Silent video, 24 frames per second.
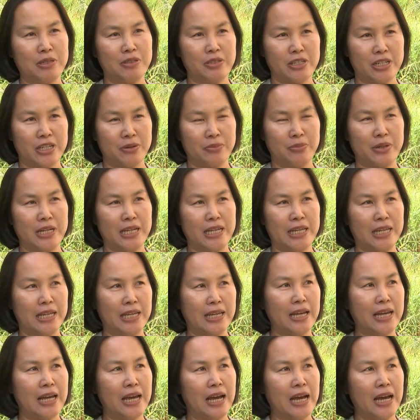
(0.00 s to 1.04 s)
in
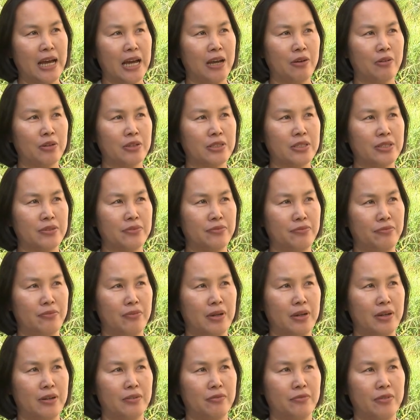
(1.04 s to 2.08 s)
Germany, I was
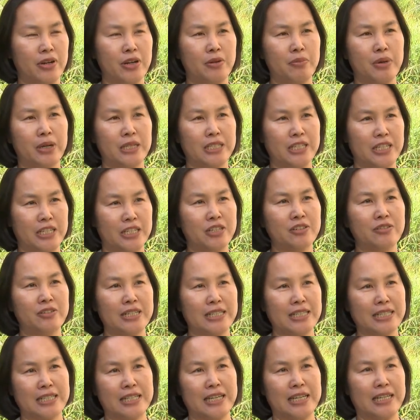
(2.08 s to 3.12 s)
uh, very much
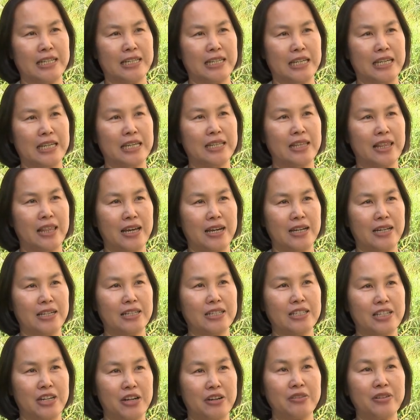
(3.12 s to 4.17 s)
interested in
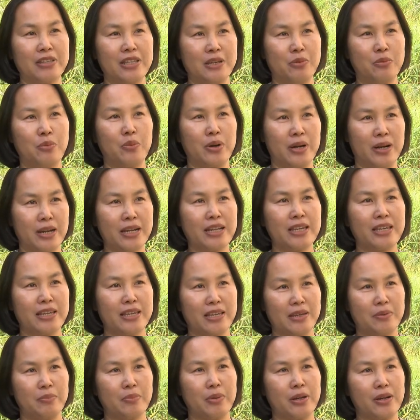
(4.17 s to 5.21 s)
the charity work
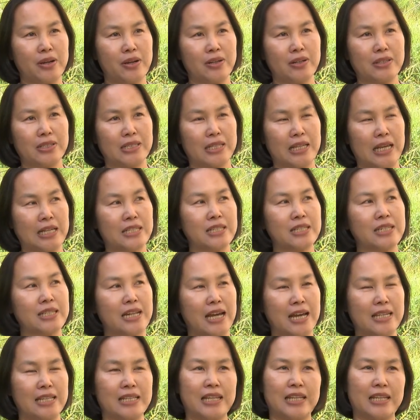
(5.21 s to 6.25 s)
because I
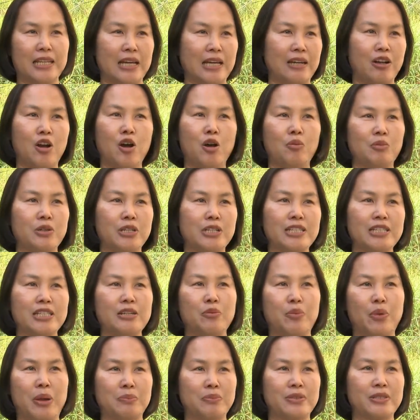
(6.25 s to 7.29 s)
started a community
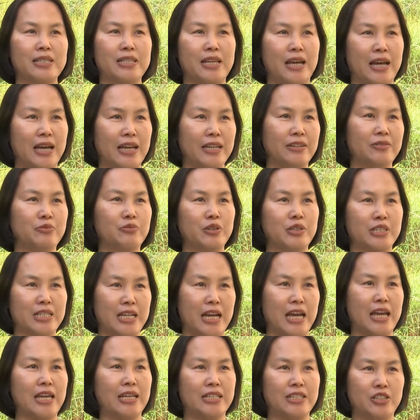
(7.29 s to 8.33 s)
website for
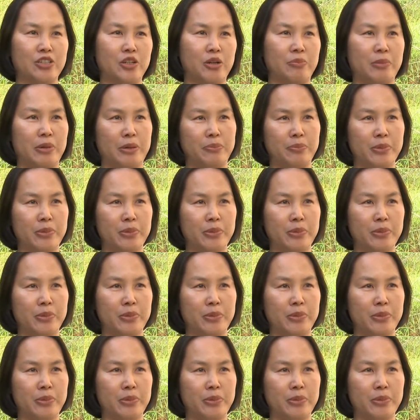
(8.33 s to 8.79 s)
Thai and German